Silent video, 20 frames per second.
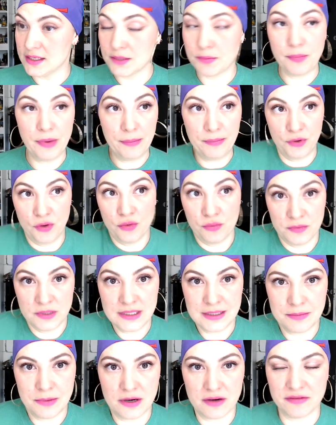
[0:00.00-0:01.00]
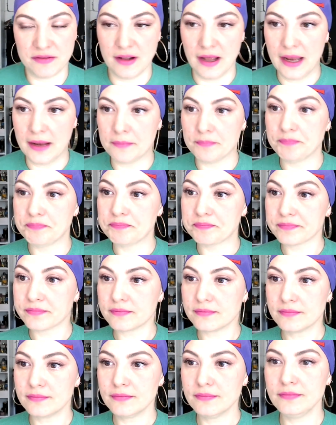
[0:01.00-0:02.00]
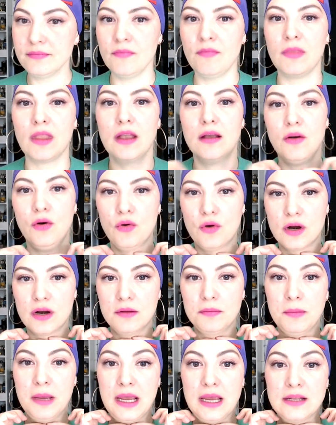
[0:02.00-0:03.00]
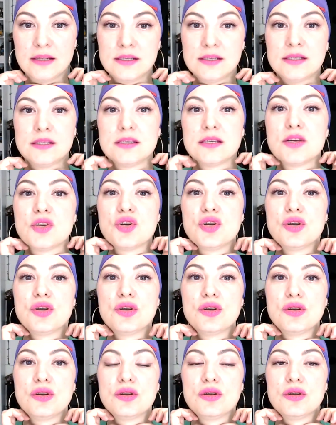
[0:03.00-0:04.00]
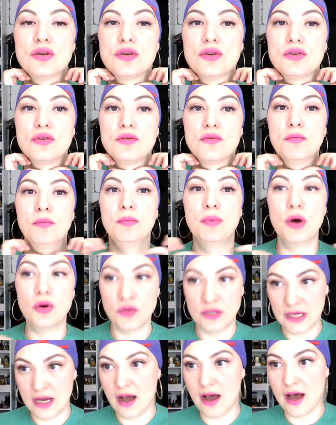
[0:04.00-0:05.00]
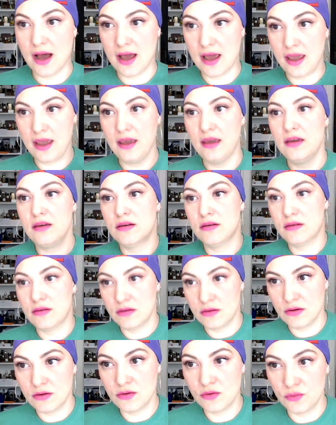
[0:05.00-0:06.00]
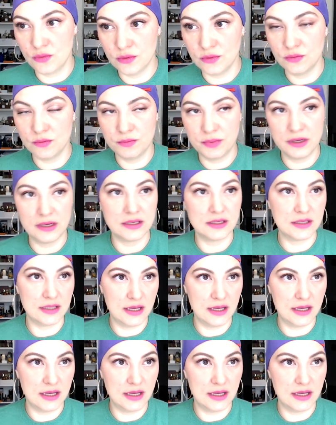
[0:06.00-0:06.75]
Papillon means butterfly. Or it means bow tie, because